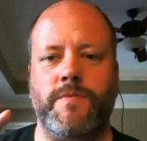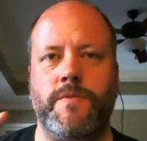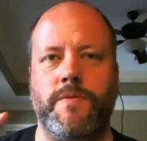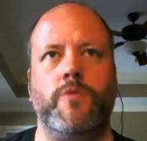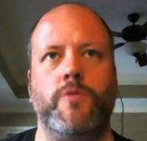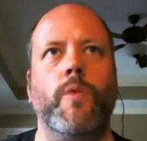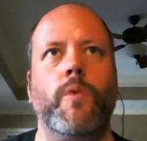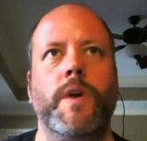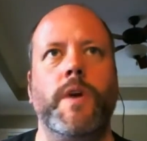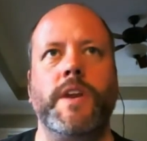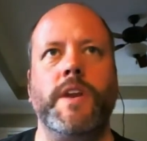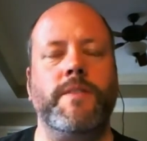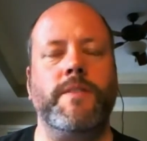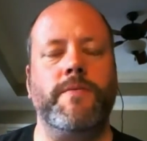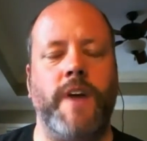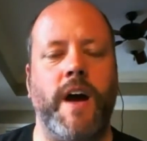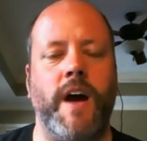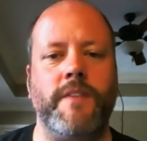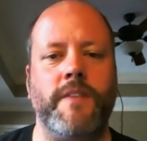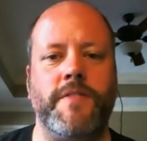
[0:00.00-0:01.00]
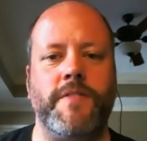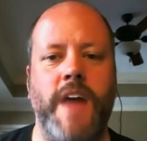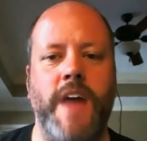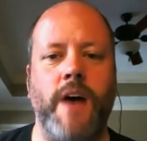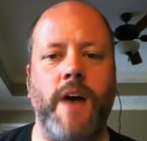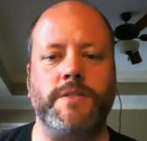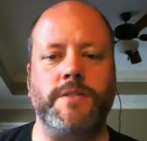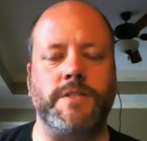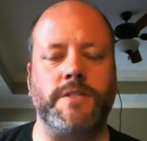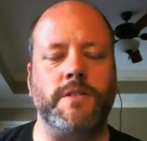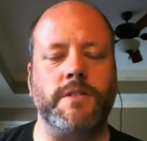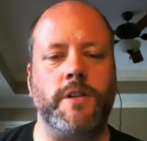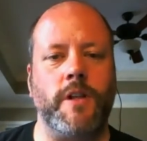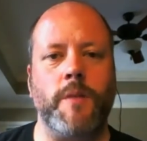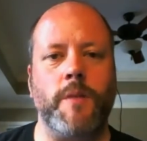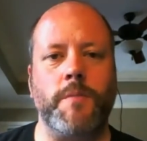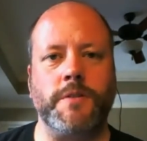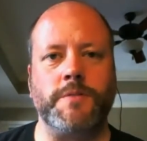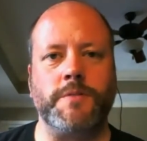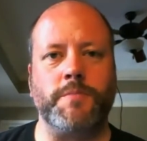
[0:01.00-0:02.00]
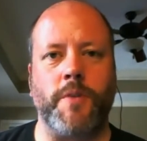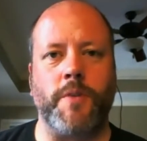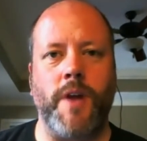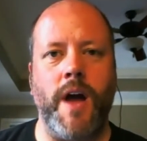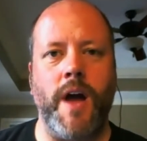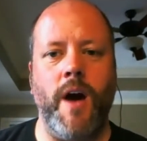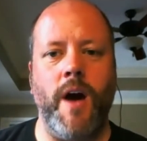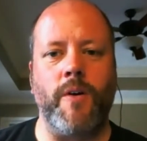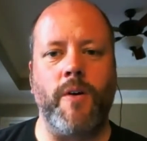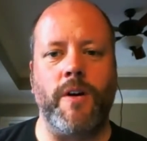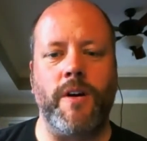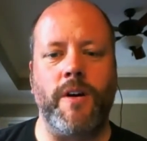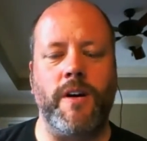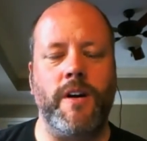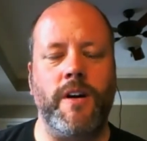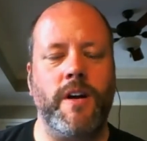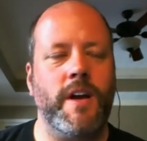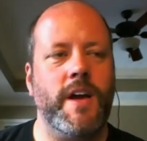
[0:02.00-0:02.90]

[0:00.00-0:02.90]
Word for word: 25,000 kilometers per hour,